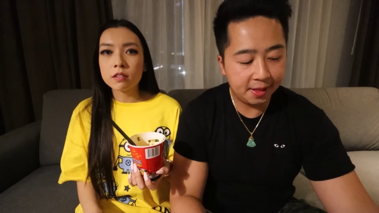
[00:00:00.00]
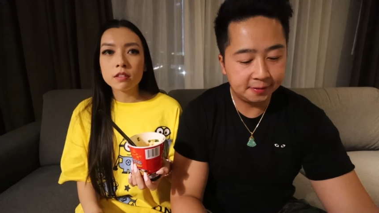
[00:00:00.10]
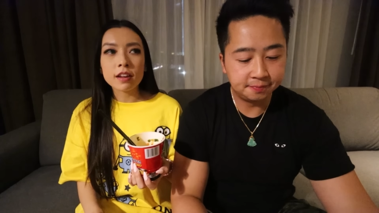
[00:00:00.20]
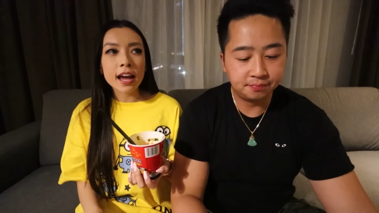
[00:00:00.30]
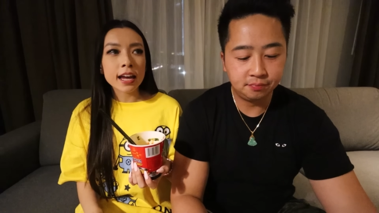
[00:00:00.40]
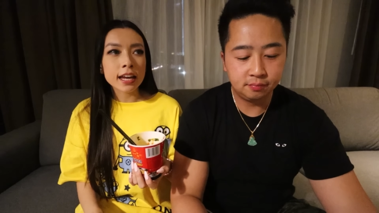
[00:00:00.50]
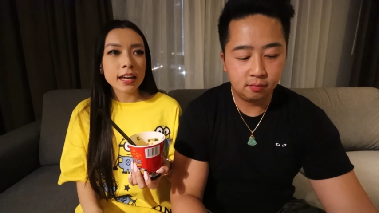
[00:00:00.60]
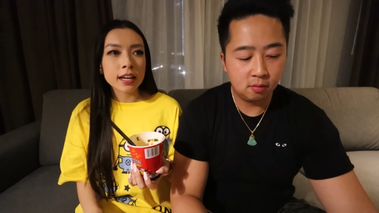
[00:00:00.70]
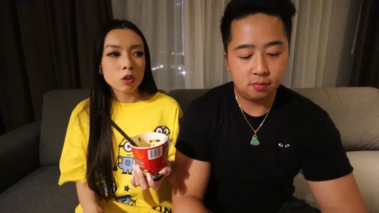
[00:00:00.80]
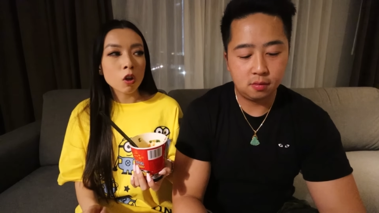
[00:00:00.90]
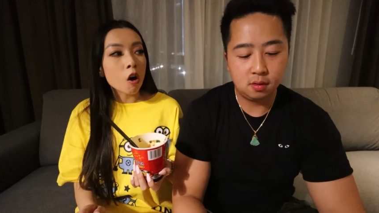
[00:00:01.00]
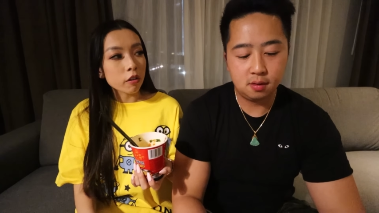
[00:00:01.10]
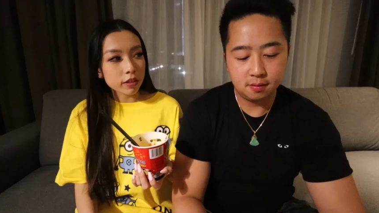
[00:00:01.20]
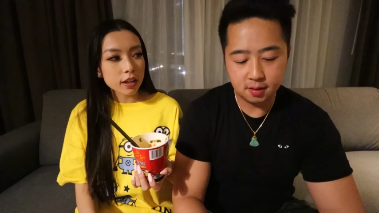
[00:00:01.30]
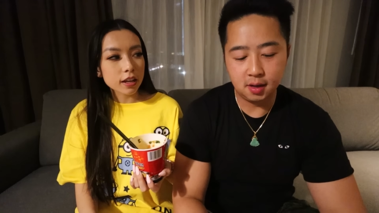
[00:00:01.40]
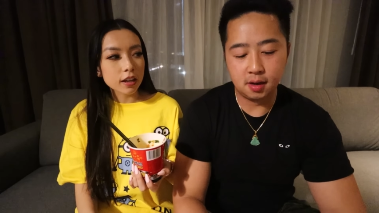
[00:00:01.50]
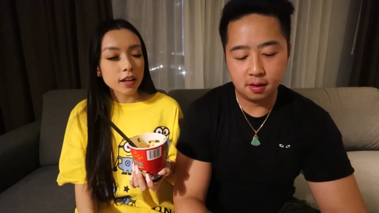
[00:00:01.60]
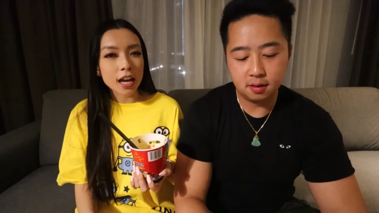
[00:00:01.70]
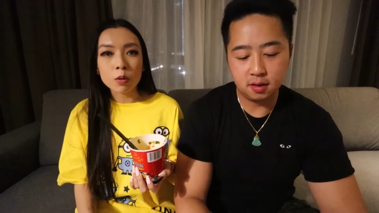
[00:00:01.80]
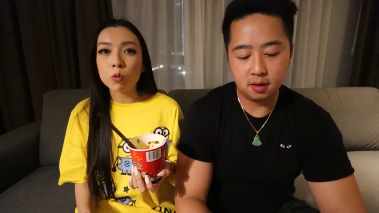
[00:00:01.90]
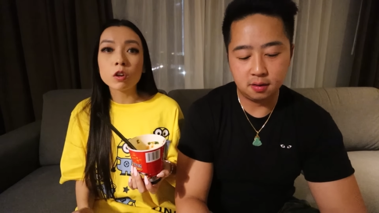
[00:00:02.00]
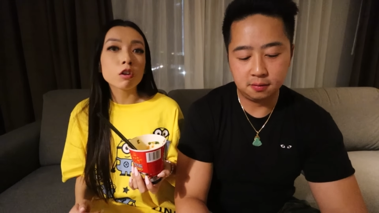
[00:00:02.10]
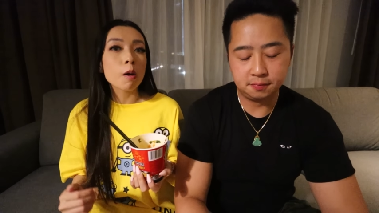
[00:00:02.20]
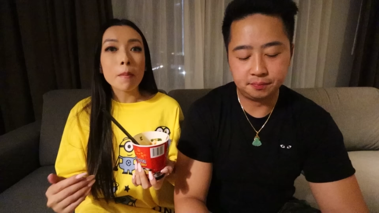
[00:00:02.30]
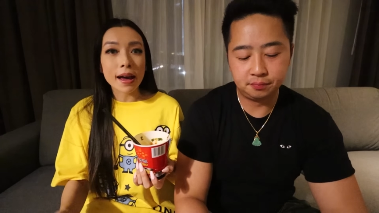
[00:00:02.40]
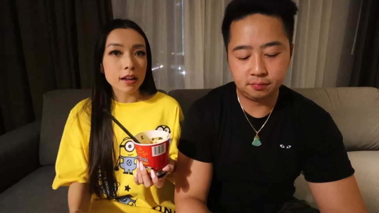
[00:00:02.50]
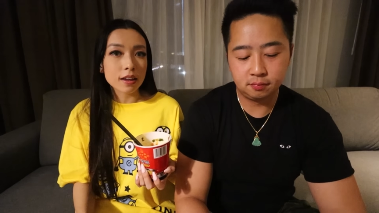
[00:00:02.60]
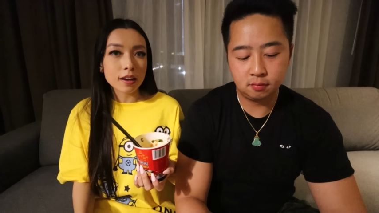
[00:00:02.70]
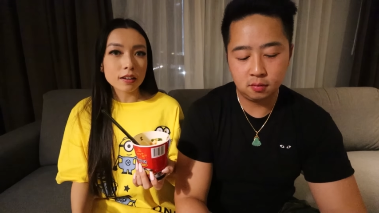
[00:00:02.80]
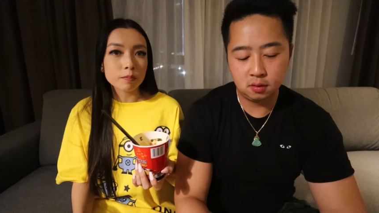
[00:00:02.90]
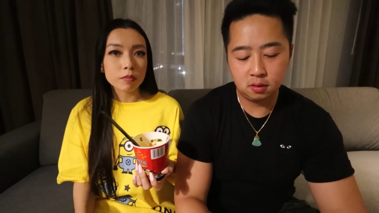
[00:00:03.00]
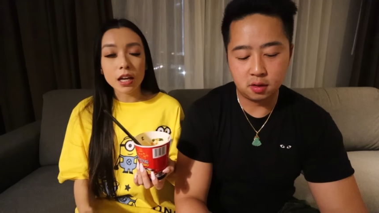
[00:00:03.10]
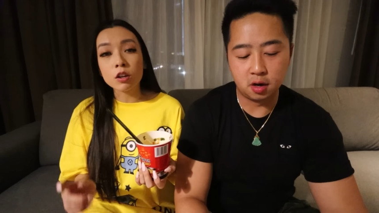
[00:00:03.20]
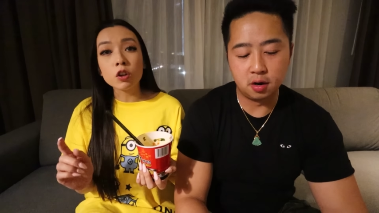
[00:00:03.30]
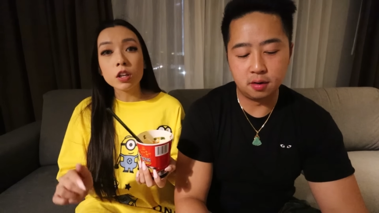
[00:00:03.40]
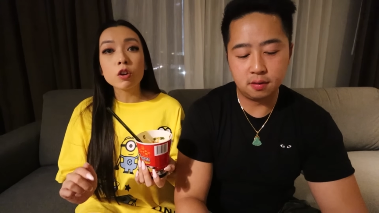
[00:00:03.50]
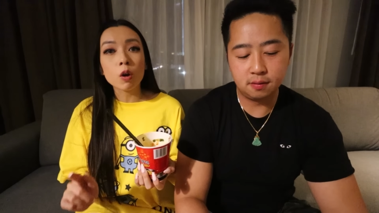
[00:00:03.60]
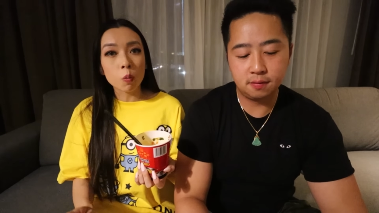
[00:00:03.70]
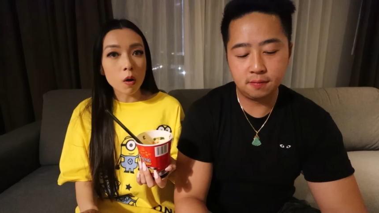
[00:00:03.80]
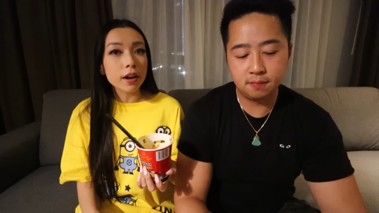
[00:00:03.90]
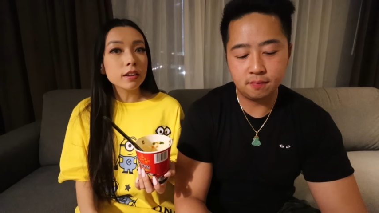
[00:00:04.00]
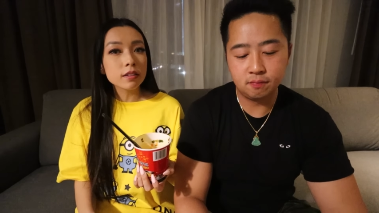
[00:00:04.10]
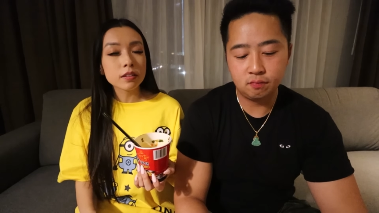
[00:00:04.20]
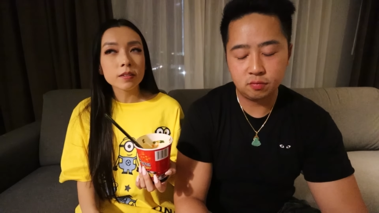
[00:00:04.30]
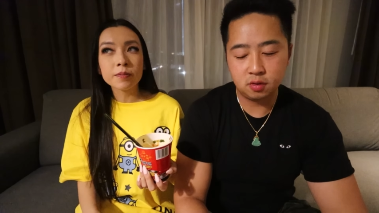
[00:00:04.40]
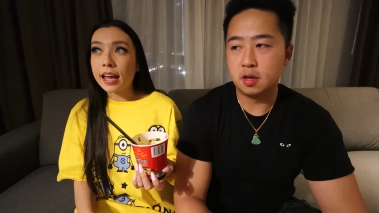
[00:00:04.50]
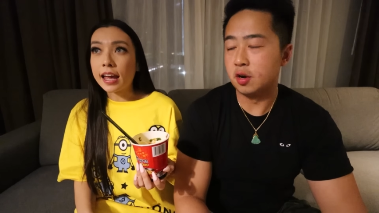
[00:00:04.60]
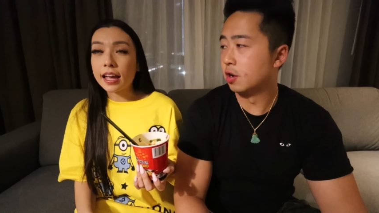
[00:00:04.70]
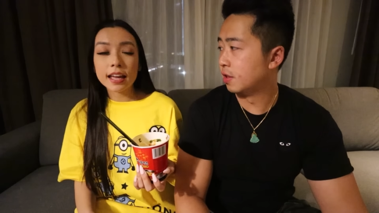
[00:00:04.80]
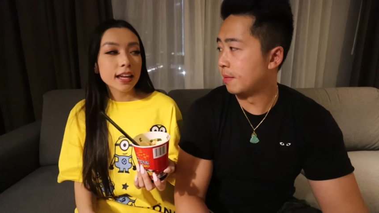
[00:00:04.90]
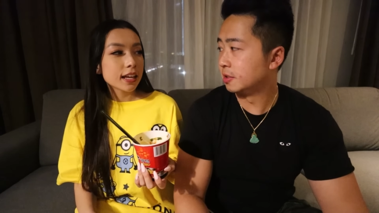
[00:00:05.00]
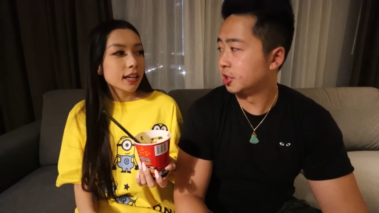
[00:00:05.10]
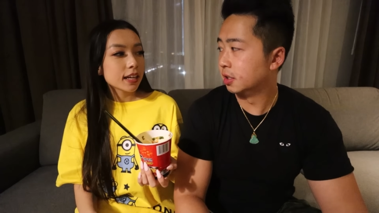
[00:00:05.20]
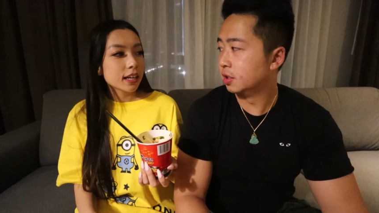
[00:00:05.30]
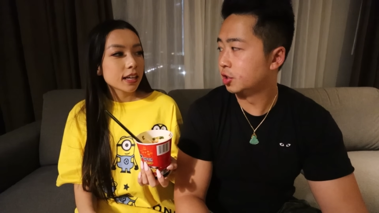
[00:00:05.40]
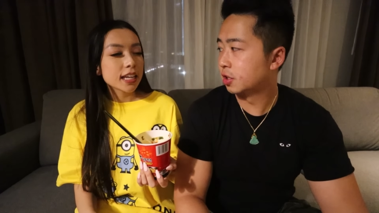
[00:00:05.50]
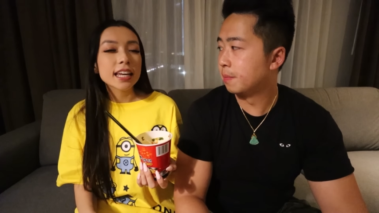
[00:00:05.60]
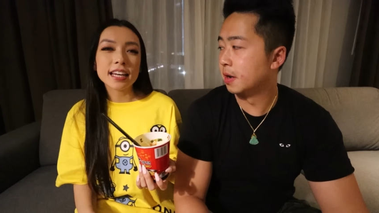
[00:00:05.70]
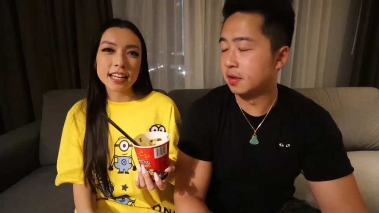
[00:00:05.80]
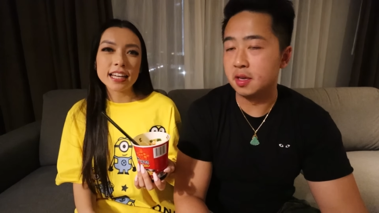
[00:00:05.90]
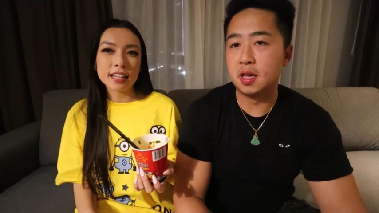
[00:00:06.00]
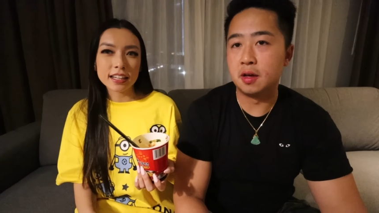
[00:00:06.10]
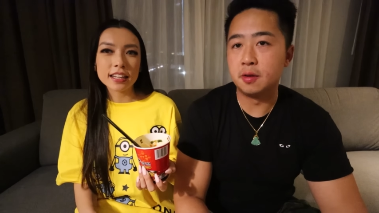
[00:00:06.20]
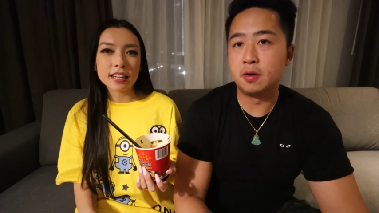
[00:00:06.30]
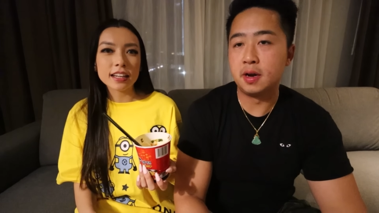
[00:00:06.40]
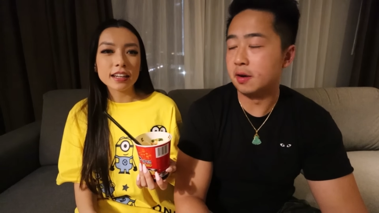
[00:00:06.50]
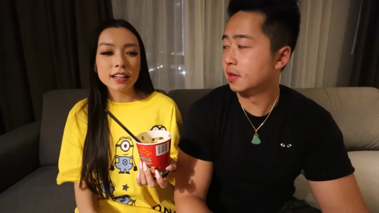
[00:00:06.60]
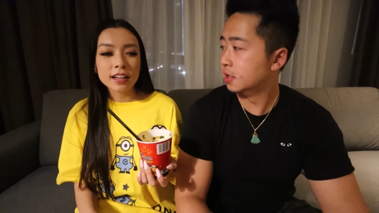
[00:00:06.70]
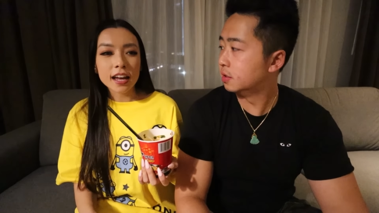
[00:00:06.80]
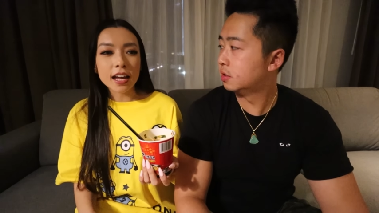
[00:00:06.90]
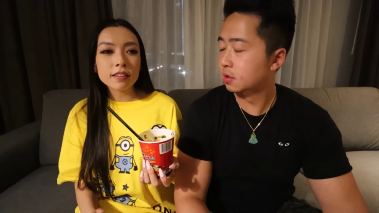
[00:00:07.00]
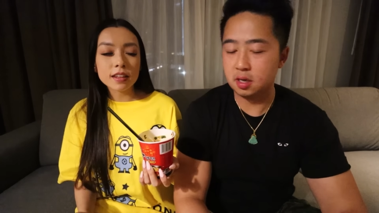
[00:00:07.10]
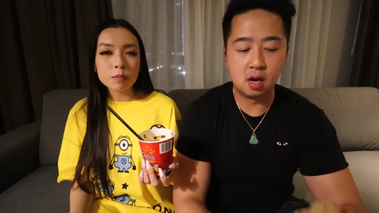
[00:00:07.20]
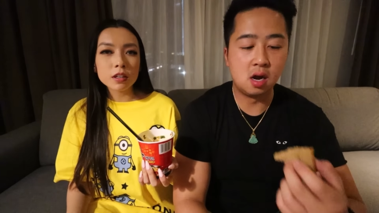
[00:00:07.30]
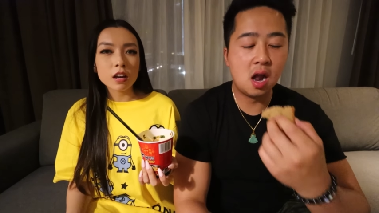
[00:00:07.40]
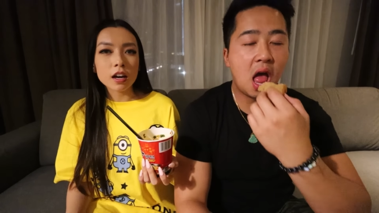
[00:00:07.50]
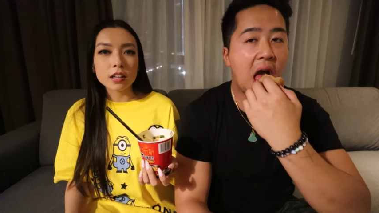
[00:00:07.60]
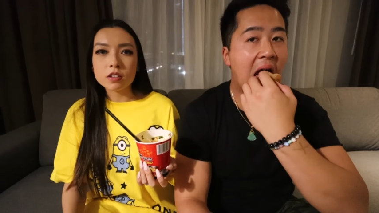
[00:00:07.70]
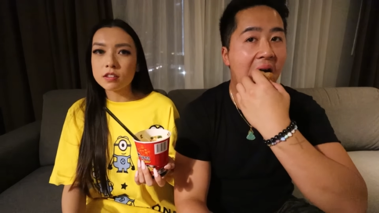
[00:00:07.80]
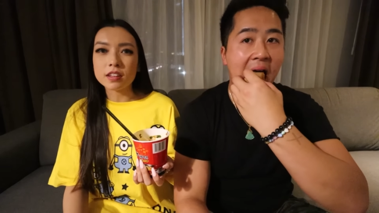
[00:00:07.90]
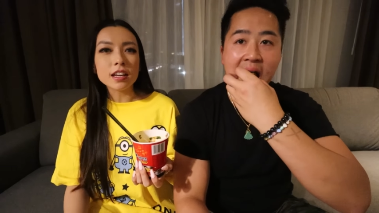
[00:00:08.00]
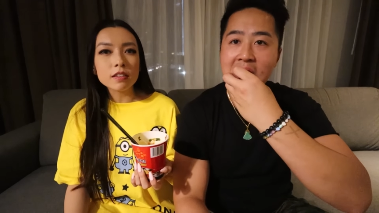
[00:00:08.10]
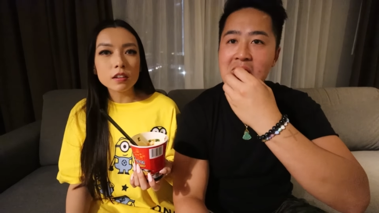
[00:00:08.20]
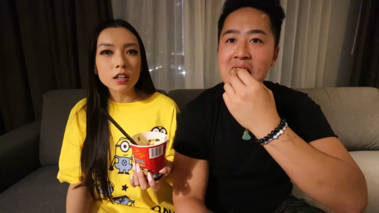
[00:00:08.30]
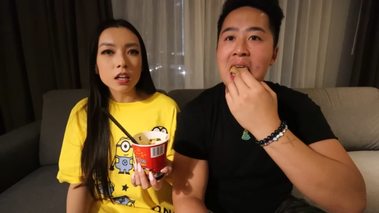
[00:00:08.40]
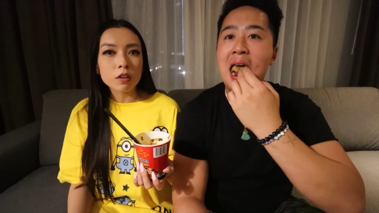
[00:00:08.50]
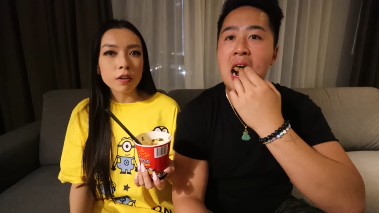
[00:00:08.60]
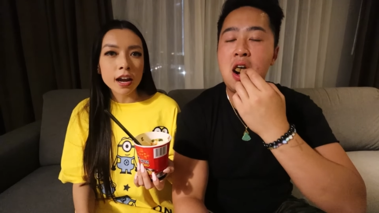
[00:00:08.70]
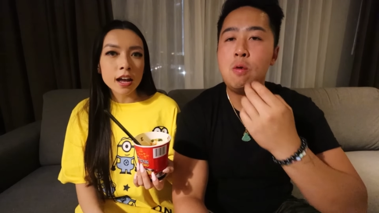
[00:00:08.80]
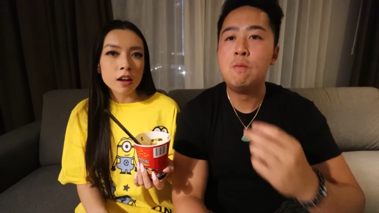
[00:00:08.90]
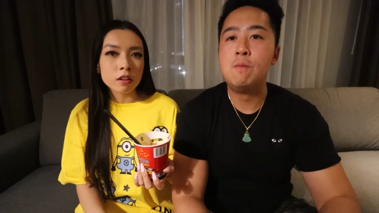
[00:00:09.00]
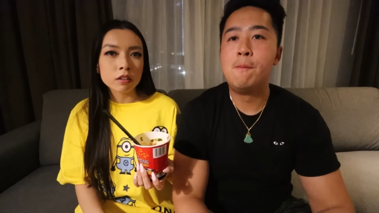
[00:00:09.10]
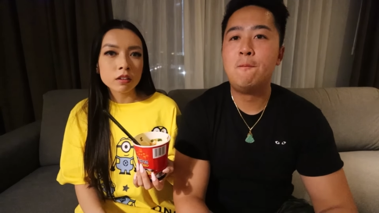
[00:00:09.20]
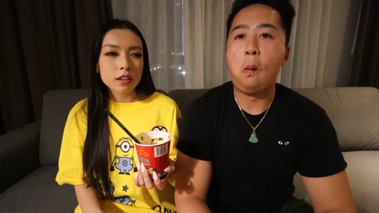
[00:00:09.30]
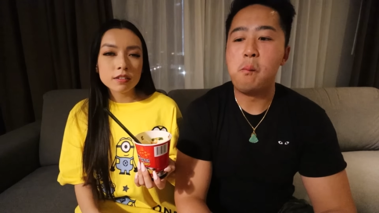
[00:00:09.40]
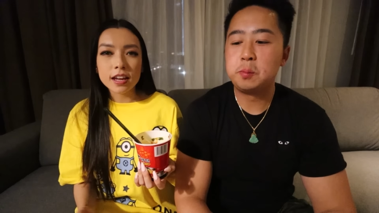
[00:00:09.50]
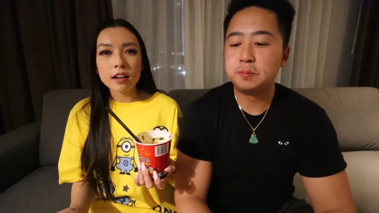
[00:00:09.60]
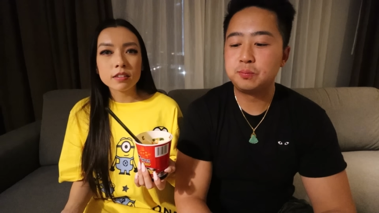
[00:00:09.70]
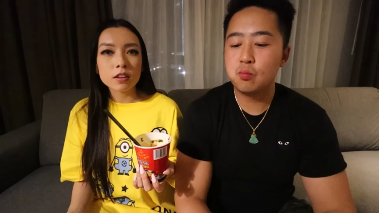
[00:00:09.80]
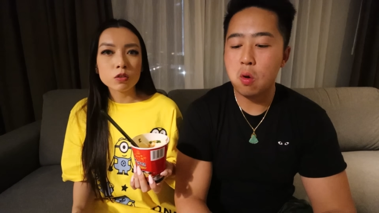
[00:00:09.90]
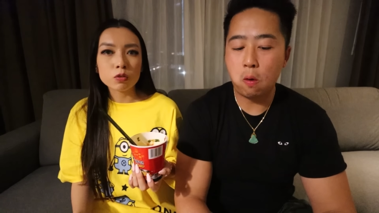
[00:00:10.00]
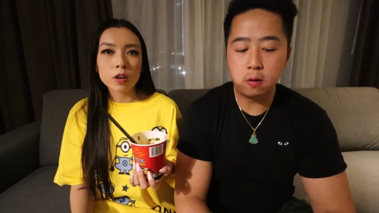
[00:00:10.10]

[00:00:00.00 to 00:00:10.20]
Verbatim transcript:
Speaker 1: stay long there. Yeah. And I yeah. wouldn't go back again. They I'd only go once.
Speaker 2: They don't know that much English compared yeah, to the other yeah. areas. And
Speaker 1: Seminyak, it's just easy to get around, easy access to